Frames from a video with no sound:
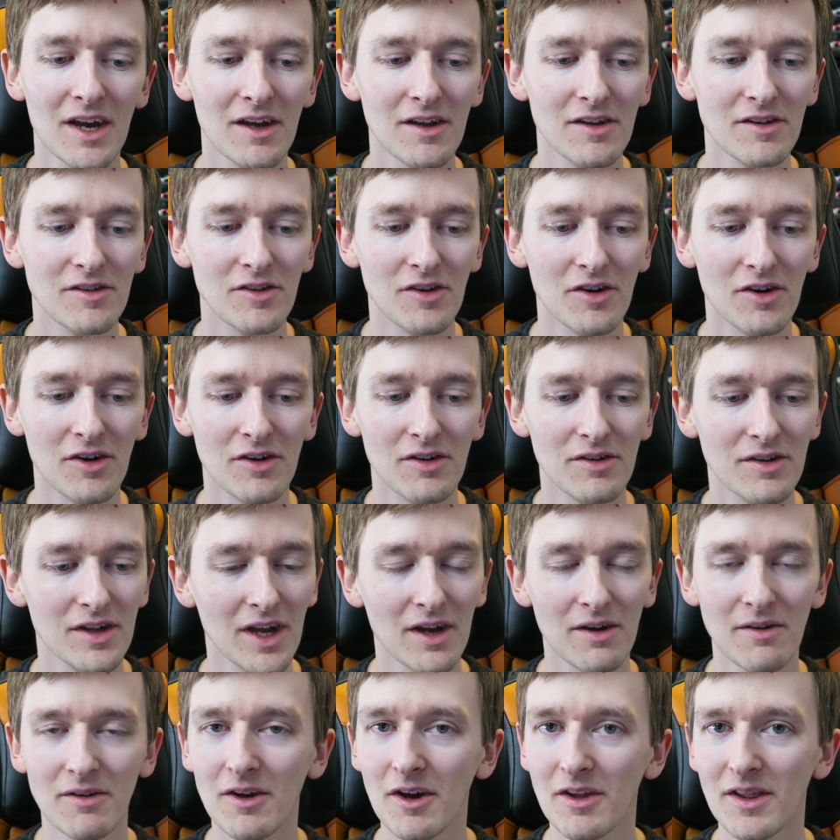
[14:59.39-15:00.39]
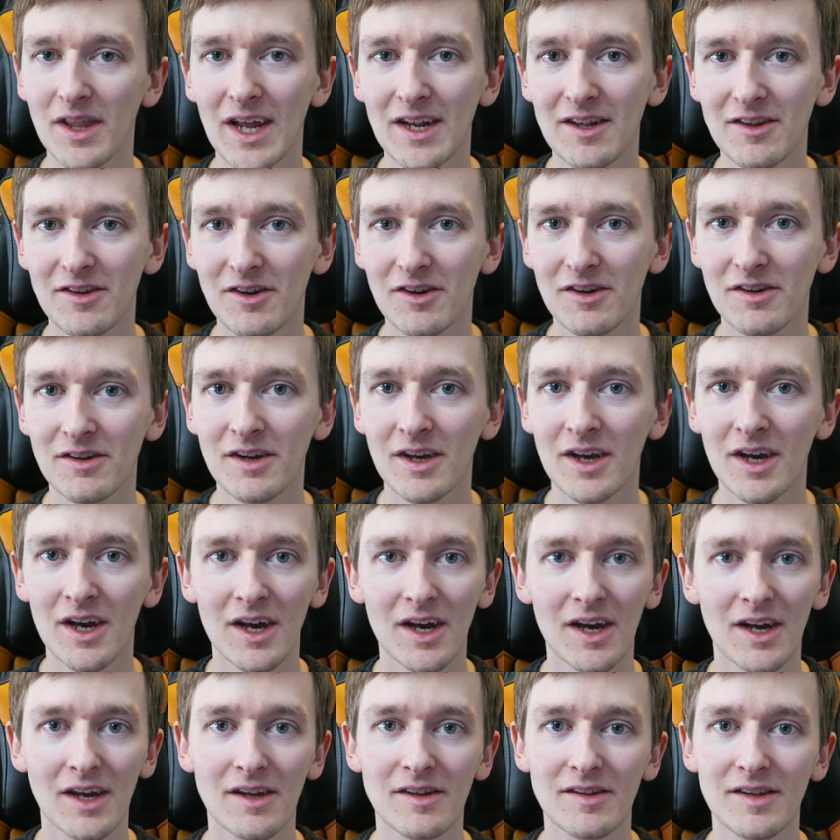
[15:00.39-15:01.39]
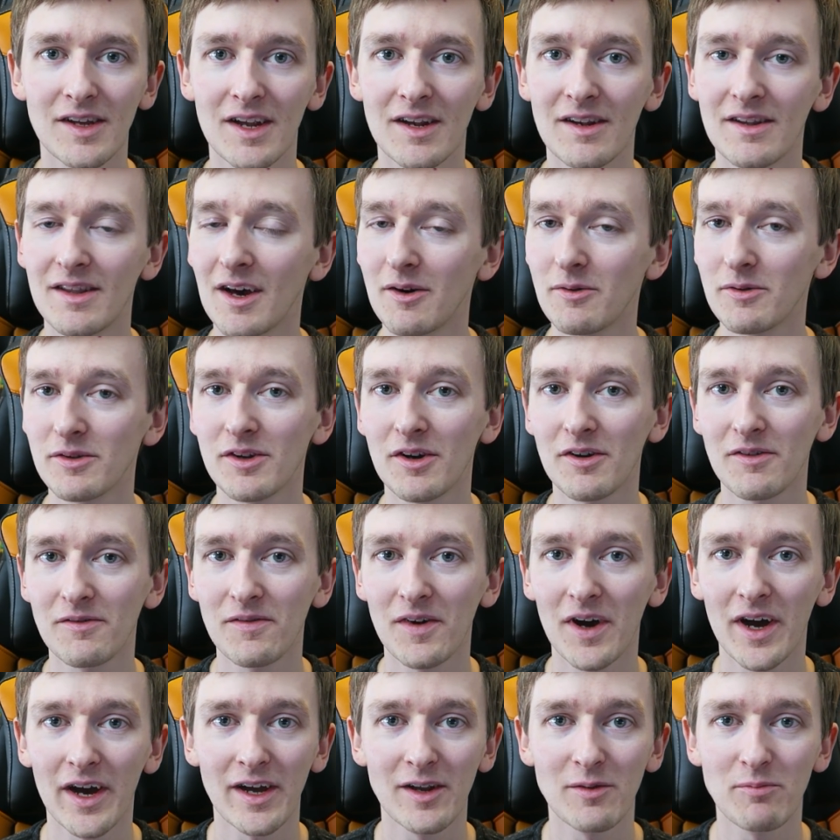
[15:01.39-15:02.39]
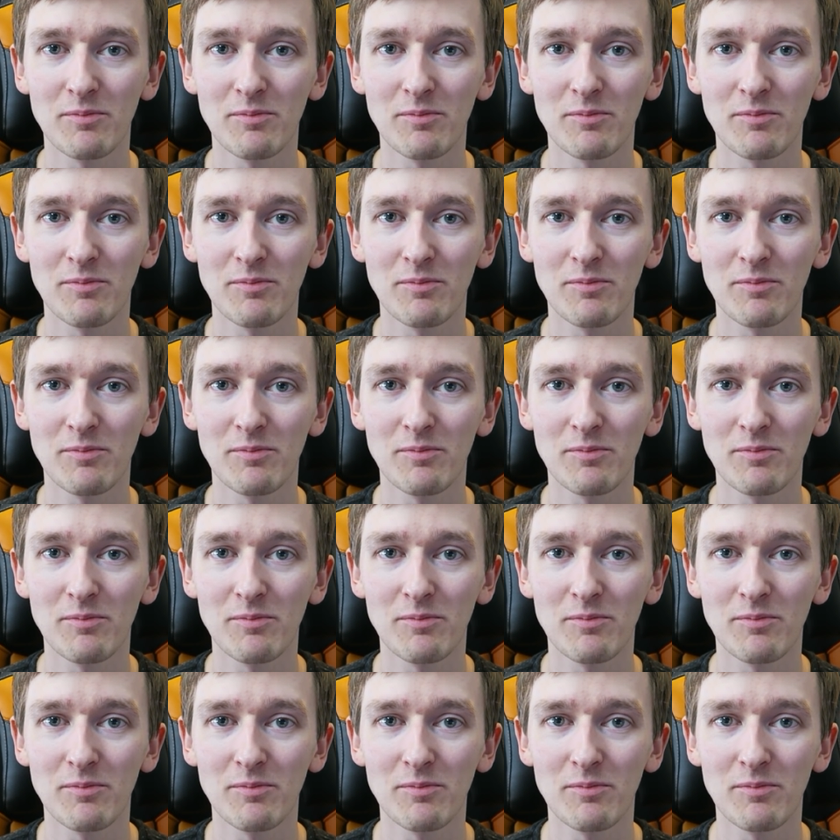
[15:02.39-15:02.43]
So yeah, got that done. He said that was all fine,